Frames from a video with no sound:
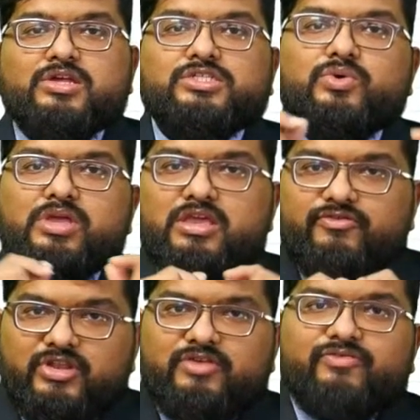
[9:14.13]
So
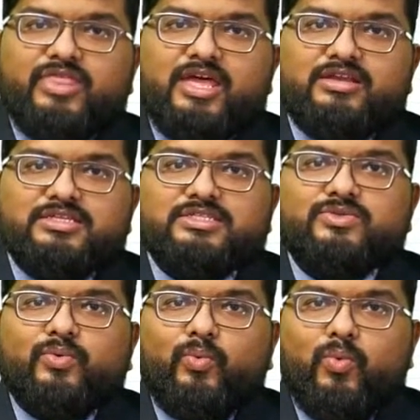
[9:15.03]
even if there
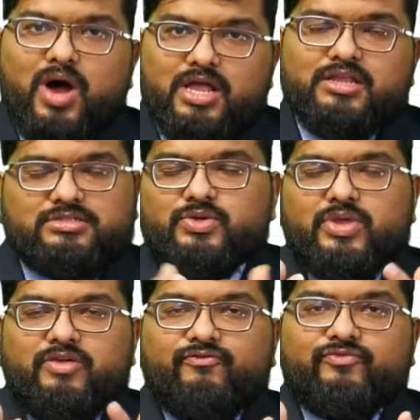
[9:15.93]
is one, so
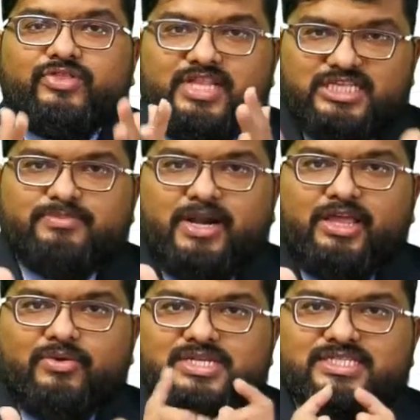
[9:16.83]
if this
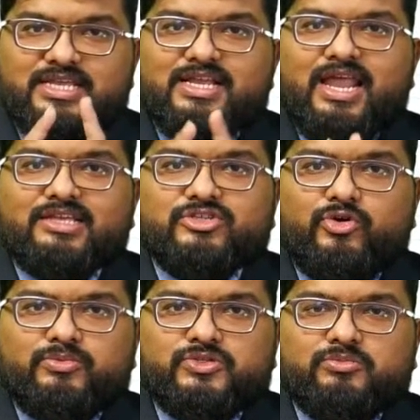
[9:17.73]
particular single X
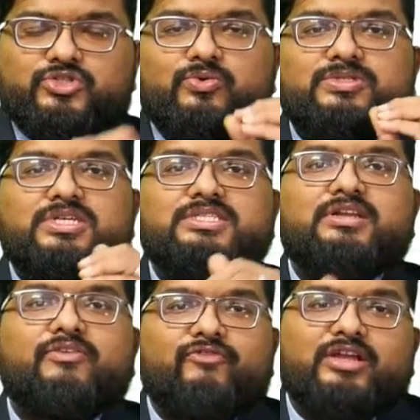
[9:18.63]
chromosome shows us the
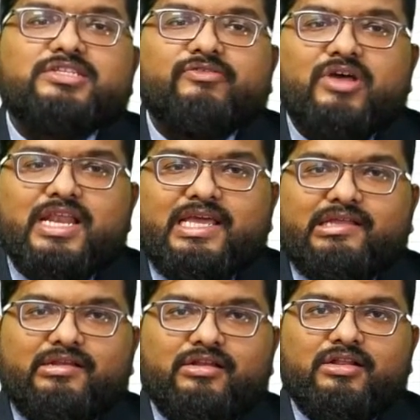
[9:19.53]
defective
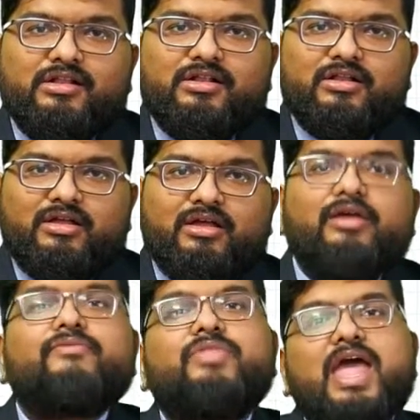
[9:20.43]
allele,
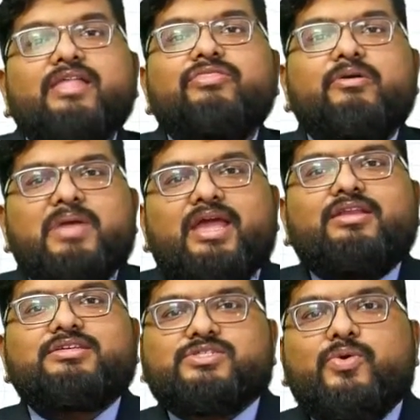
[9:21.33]
then the
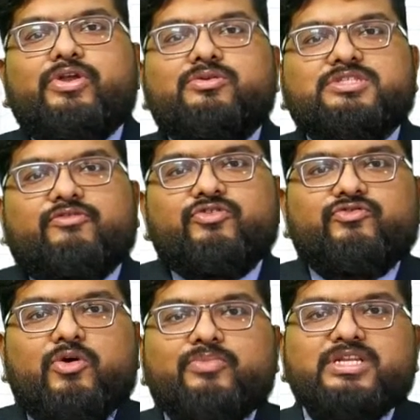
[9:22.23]
male is going to suffer
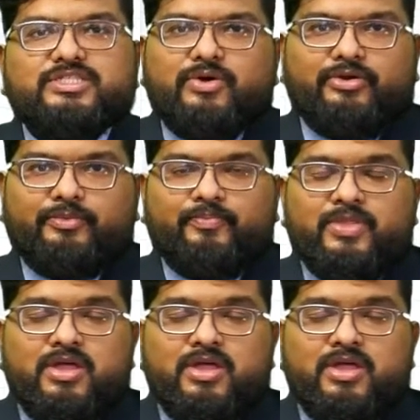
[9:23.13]
from the disorder.